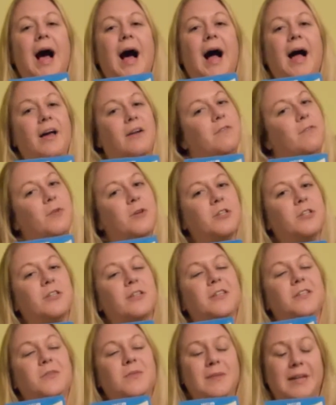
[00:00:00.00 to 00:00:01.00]
I
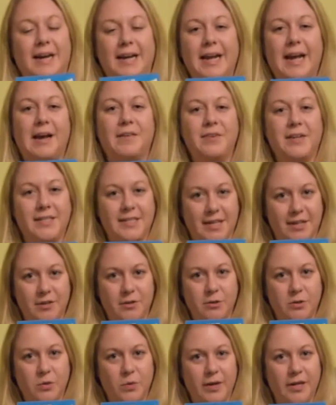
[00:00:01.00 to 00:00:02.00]
unfortunately do not have a
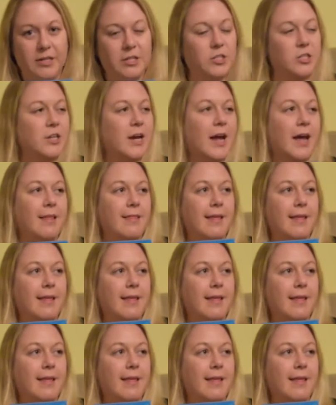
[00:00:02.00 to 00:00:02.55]
Nintendo Switch.